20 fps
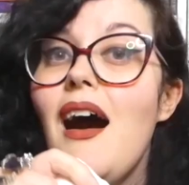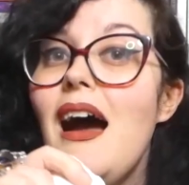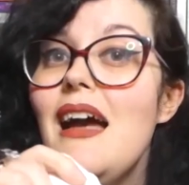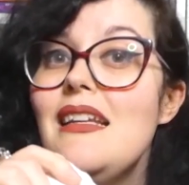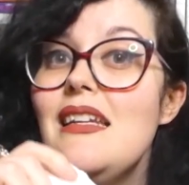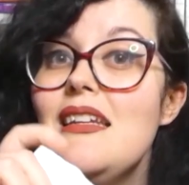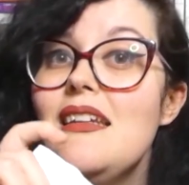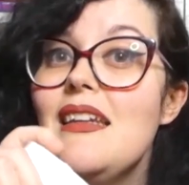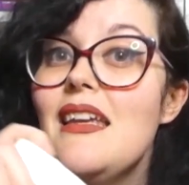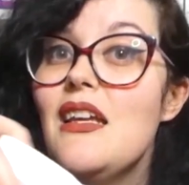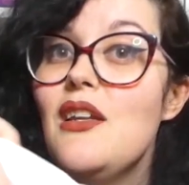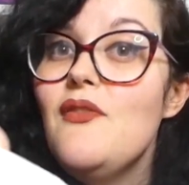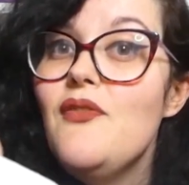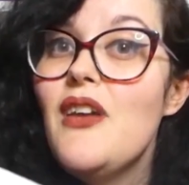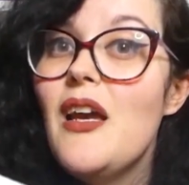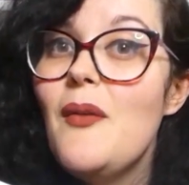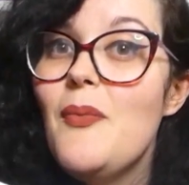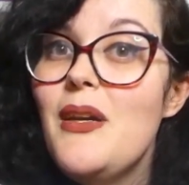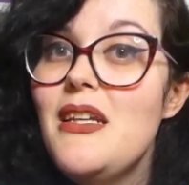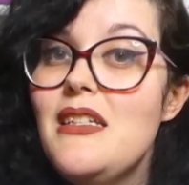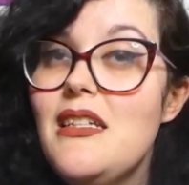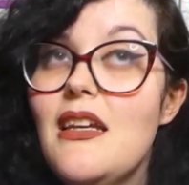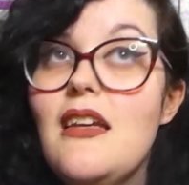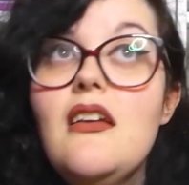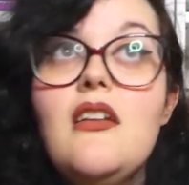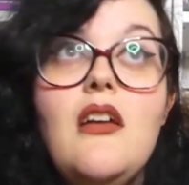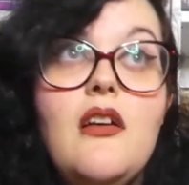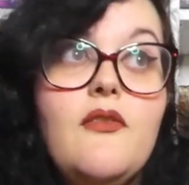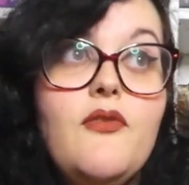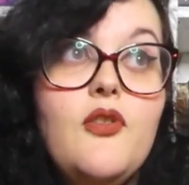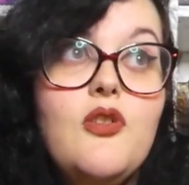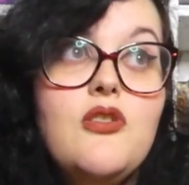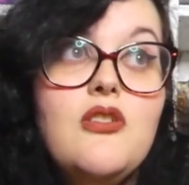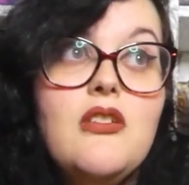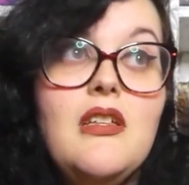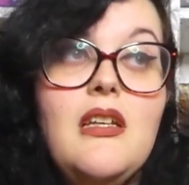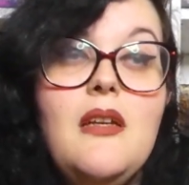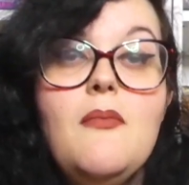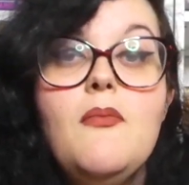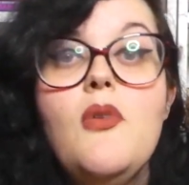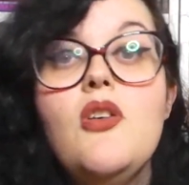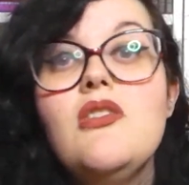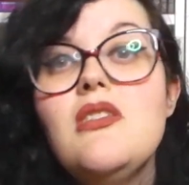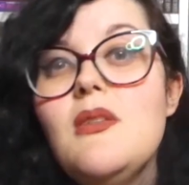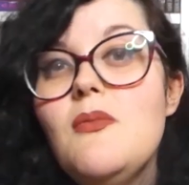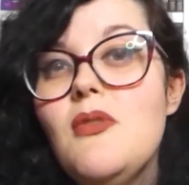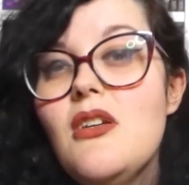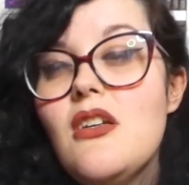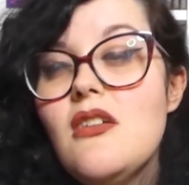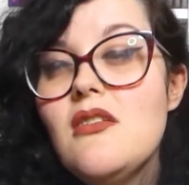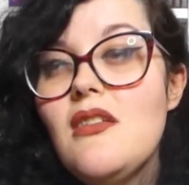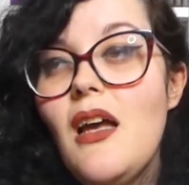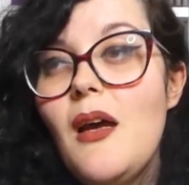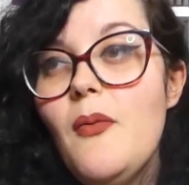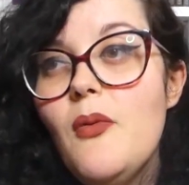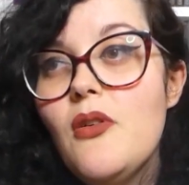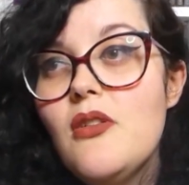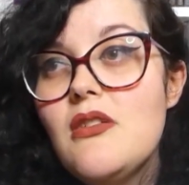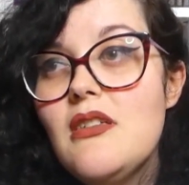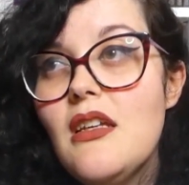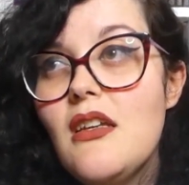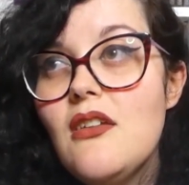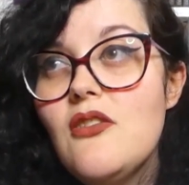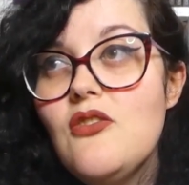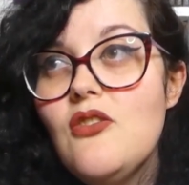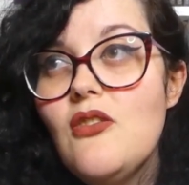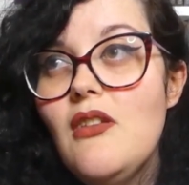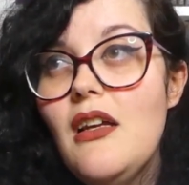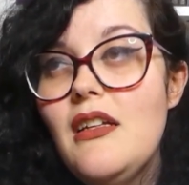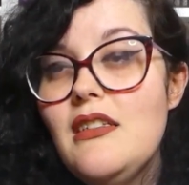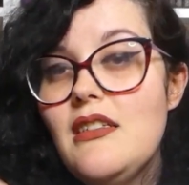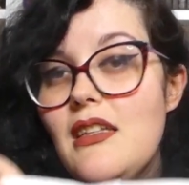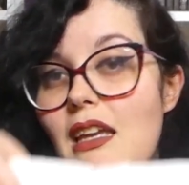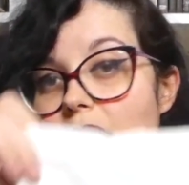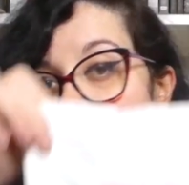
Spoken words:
I didn't get a VIP ticket, unfortunately, mostly because I bought the ticket too late to the